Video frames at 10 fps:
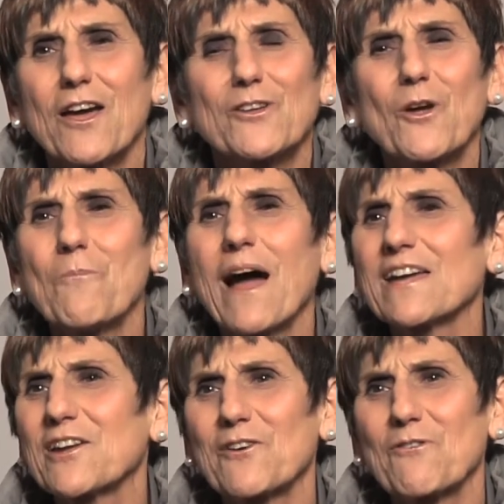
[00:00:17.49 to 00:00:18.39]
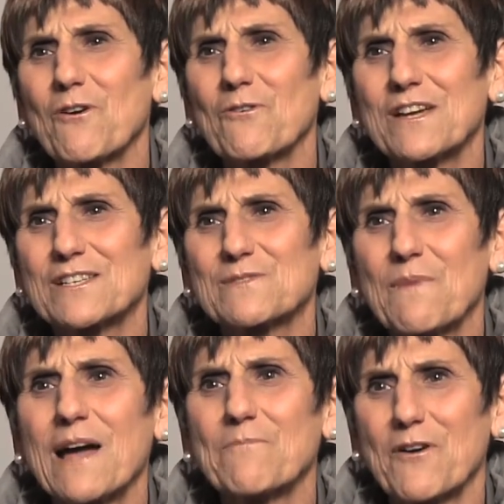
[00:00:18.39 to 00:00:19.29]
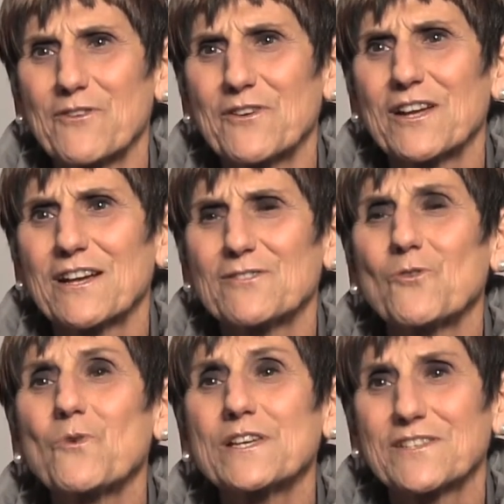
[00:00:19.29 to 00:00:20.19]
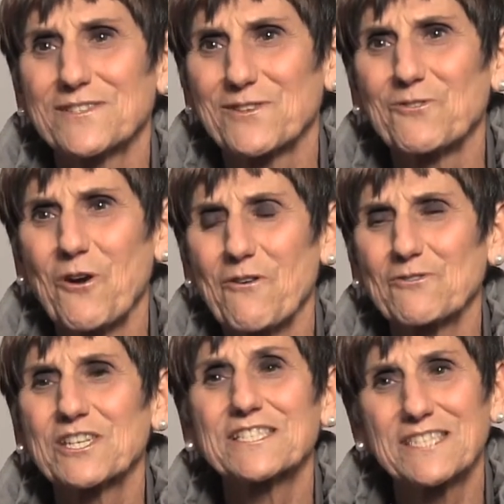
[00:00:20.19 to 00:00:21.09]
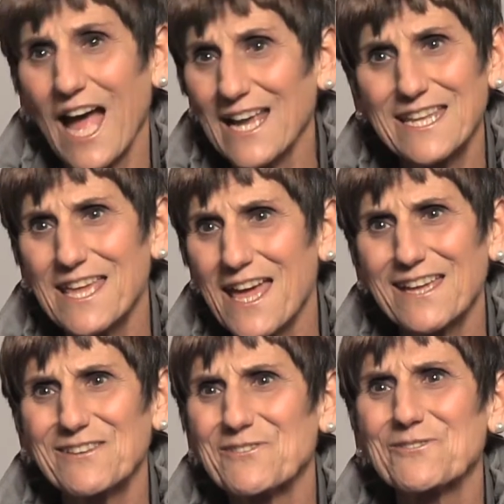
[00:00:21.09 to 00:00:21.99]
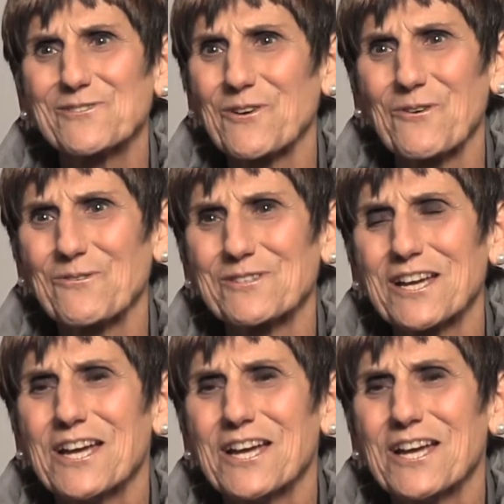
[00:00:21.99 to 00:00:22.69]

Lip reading: You know, my hero is my mother, Louisa DeLauro. She's 98 years old.